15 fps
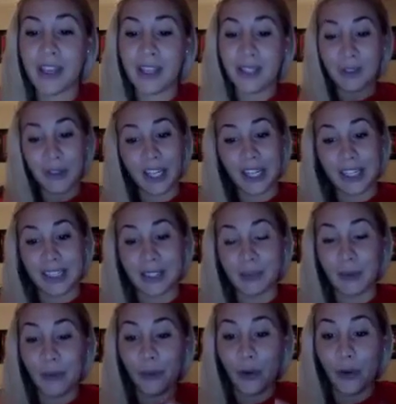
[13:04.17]
it's funny
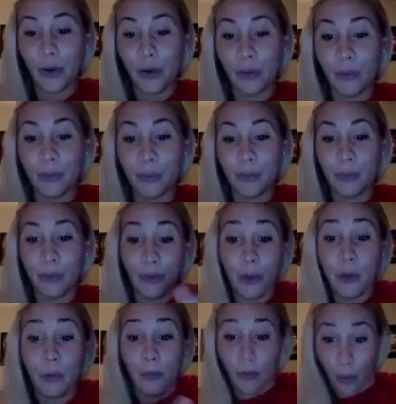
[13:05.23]
because before
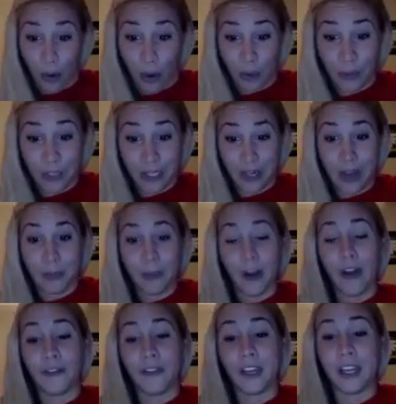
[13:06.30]
it was a
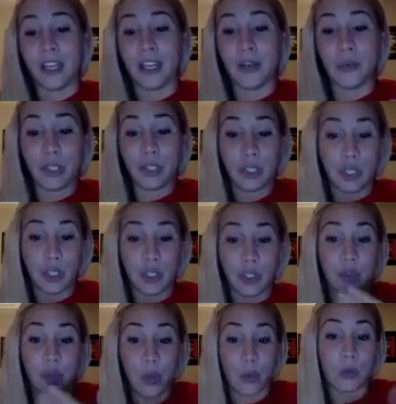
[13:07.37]
nonprofit, it was
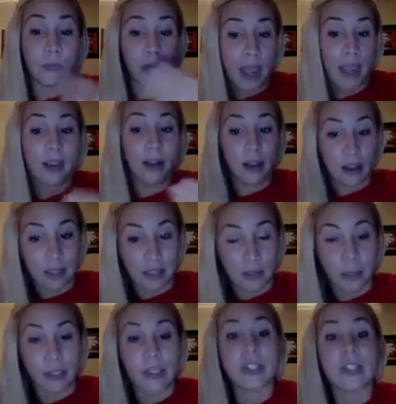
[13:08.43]
just those paying
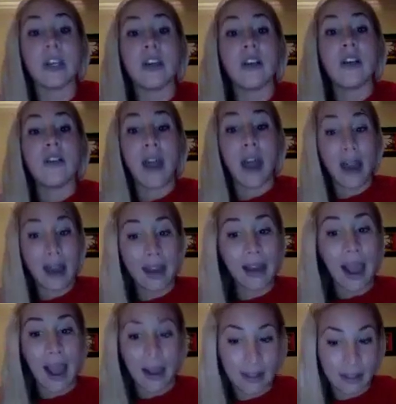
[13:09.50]
customers that
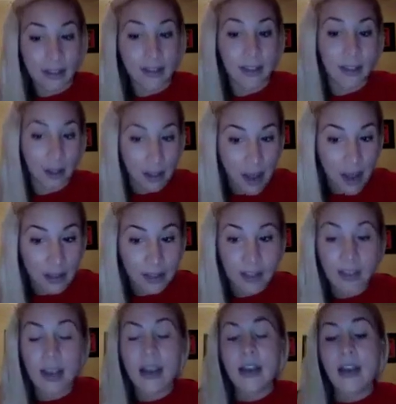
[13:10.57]
had access to the
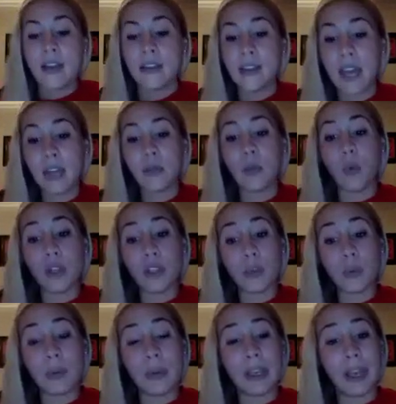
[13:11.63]
class. Sure. Then
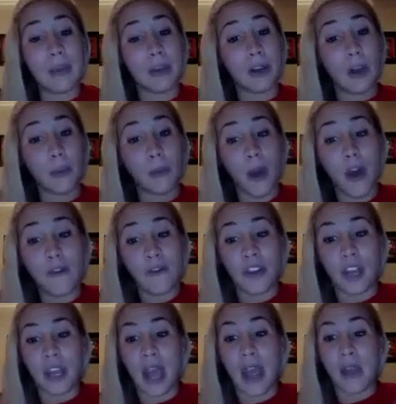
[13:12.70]
once we became a
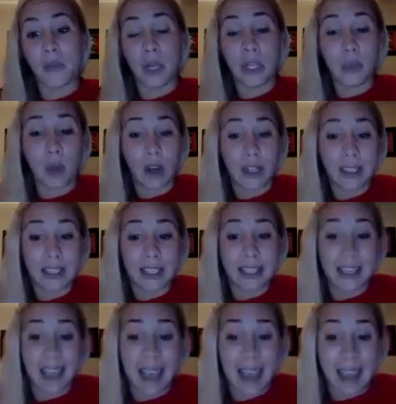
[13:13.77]
nonprofit, I really wanted to
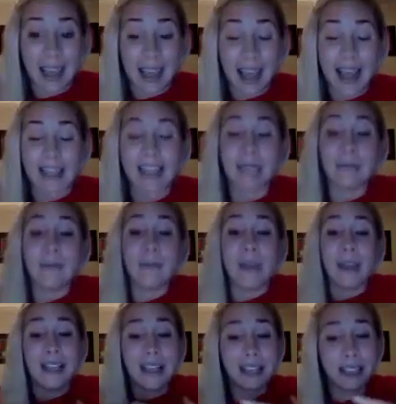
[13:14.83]
get as
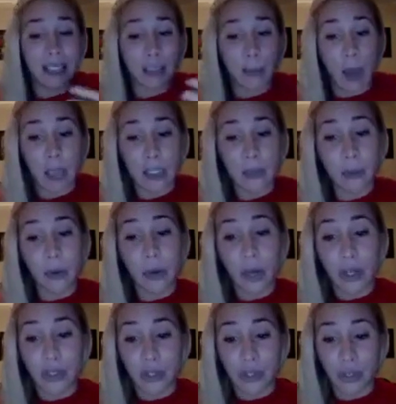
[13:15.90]
many kids as
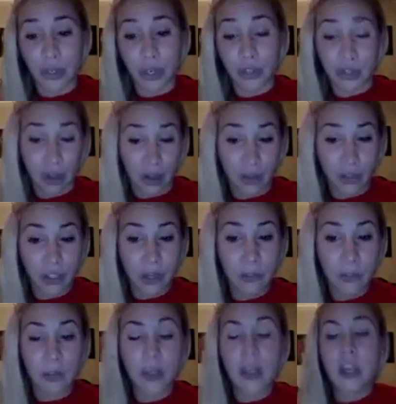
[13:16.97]
possible under a
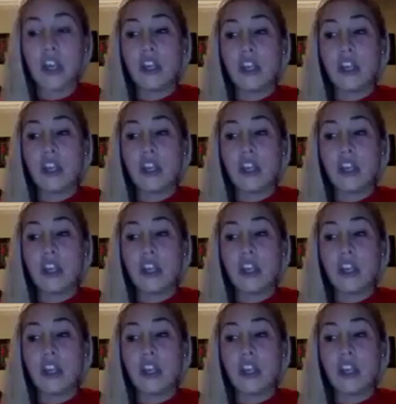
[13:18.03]
scholarship.